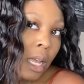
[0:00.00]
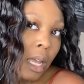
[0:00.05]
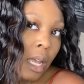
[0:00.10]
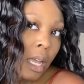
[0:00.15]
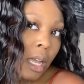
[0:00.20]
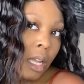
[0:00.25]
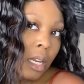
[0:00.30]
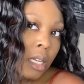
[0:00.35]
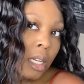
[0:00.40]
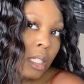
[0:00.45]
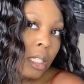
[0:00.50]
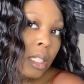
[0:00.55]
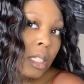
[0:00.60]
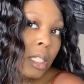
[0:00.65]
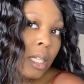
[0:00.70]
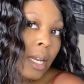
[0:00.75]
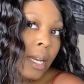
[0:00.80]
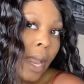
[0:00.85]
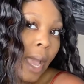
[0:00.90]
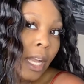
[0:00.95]
this is
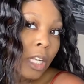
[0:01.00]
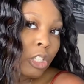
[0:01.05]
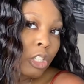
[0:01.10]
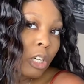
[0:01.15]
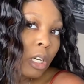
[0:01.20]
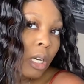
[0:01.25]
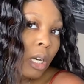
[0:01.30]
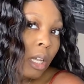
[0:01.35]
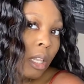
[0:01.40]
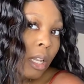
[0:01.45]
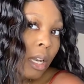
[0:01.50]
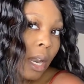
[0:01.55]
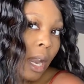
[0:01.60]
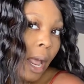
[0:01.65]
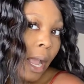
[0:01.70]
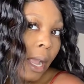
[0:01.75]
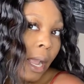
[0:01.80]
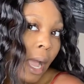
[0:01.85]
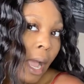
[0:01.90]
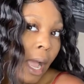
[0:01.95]
the natural color that
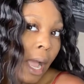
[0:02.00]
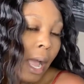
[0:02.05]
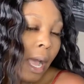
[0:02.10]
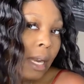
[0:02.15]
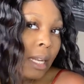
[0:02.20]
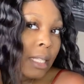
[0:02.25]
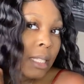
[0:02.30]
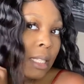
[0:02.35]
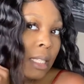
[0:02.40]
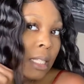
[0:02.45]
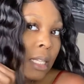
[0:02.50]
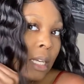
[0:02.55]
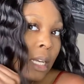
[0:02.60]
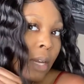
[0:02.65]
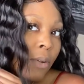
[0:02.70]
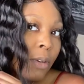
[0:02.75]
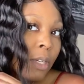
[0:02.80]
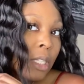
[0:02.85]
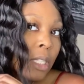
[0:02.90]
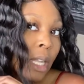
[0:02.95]
I got, honestly,
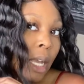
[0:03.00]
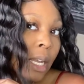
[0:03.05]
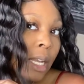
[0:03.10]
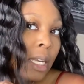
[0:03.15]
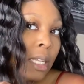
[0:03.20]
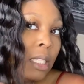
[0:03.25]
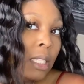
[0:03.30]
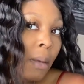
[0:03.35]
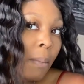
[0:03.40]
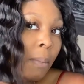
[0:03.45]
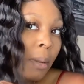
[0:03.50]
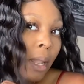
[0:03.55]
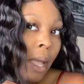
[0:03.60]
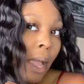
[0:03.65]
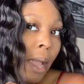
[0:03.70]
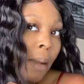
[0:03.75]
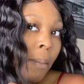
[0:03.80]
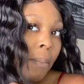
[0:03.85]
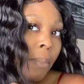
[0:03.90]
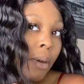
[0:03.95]
which is, I guess, a
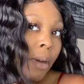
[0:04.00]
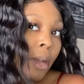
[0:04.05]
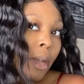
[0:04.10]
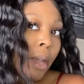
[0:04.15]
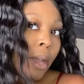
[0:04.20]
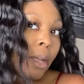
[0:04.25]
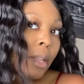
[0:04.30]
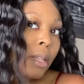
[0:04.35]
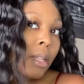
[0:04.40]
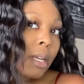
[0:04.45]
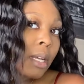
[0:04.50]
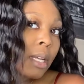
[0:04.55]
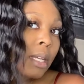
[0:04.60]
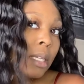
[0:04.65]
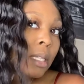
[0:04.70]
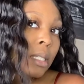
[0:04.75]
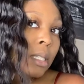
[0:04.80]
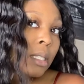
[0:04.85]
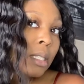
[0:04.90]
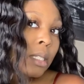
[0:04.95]
black. But look at
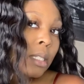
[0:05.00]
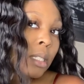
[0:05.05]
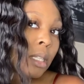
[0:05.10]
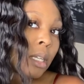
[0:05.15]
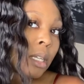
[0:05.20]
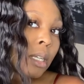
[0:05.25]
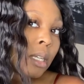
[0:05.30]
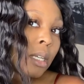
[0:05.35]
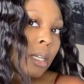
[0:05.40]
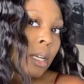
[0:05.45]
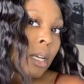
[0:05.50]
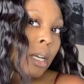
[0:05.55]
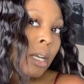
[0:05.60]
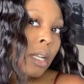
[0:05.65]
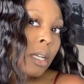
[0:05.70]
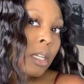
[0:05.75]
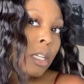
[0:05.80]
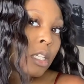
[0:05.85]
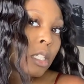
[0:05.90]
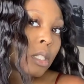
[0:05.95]
this.
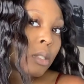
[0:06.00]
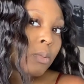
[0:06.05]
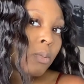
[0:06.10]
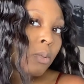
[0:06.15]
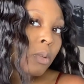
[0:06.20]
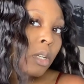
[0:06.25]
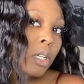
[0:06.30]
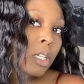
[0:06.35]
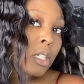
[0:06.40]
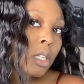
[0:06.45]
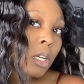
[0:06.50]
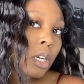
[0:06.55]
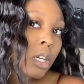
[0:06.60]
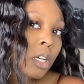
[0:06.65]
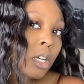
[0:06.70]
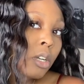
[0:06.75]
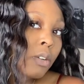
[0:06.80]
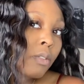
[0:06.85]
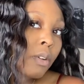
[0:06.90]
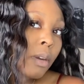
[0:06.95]
This one, this is a
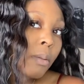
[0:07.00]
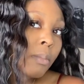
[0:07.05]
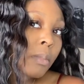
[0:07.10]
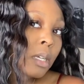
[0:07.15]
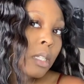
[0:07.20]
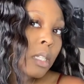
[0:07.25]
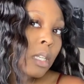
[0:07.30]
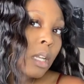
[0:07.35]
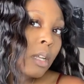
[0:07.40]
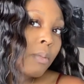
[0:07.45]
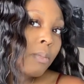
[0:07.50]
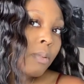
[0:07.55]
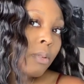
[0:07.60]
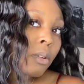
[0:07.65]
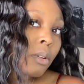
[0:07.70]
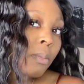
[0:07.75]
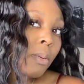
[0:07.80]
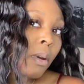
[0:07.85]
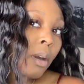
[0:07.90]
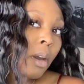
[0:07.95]
good crimp because it didn't pull
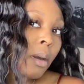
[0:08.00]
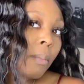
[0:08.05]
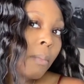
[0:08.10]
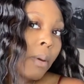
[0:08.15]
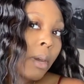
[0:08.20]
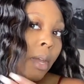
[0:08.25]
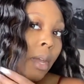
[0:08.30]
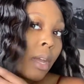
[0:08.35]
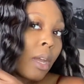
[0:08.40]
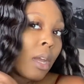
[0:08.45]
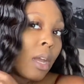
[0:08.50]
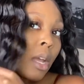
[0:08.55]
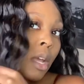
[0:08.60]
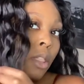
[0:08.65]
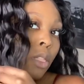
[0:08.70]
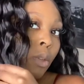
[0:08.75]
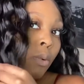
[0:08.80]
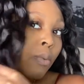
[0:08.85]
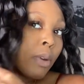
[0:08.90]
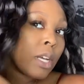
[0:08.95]
apart. But
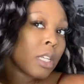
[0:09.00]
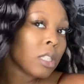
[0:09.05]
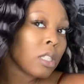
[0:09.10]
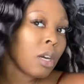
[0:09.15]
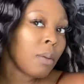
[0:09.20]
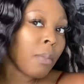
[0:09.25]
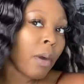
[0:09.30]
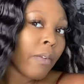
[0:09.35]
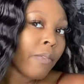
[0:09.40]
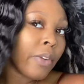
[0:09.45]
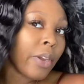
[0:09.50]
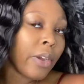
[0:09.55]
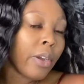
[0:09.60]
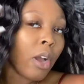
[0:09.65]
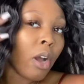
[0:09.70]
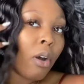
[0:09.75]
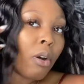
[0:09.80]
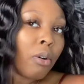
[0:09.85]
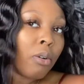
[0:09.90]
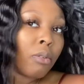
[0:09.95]
the rest of them are very
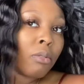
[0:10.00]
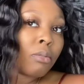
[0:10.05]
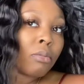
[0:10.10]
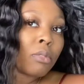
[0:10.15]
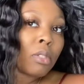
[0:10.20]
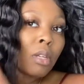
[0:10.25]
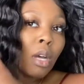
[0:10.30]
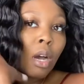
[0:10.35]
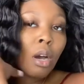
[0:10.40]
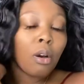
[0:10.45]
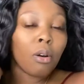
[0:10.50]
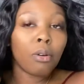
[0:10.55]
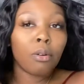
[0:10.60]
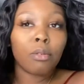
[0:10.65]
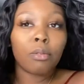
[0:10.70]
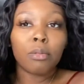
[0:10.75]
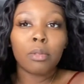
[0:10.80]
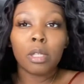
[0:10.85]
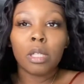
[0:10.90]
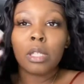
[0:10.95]
old,
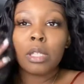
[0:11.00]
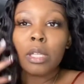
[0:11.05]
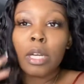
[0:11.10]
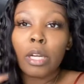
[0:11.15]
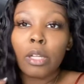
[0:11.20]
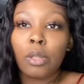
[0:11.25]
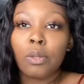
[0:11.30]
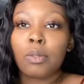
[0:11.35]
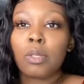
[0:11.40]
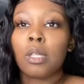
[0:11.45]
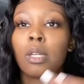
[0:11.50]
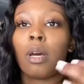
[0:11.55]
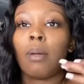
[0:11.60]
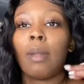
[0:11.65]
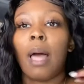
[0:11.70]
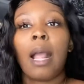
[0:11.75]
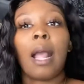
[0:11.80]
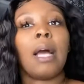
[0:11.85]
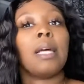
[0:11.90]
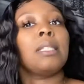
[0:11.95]
so they're loosened up,
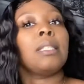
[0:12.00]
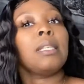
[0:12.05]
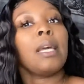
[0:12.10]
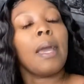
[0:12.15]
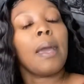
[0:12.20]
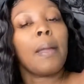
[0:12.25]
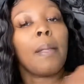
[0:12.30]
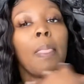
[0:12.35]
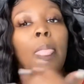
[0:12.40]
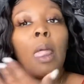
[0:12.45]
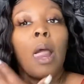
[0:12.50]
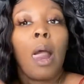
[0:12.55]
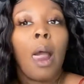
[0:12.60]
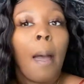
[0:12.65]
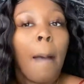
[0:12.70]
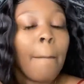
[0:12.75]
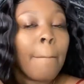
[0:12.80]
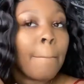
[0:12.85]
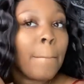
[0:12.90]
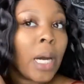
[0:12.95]
like I said.
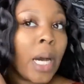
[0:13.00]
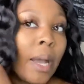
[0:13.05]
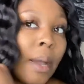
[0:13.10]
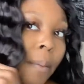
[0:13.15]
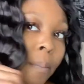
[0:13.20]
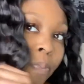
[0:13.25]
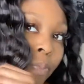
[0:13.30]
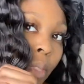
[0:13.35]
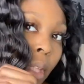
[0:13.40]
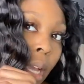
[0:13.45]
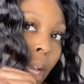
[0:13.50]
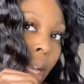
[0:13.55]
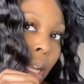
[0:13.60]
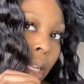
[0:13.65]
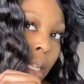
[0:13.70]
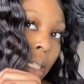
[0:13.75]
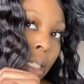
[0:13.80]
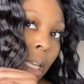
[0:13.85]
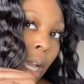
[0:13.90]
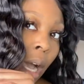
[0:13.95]
But
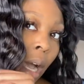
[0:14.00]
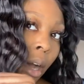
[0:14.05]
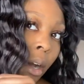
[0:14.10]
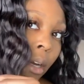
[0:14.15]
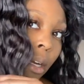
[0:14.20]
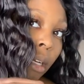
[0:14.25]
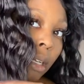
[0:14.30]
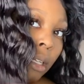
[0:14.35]
y'all,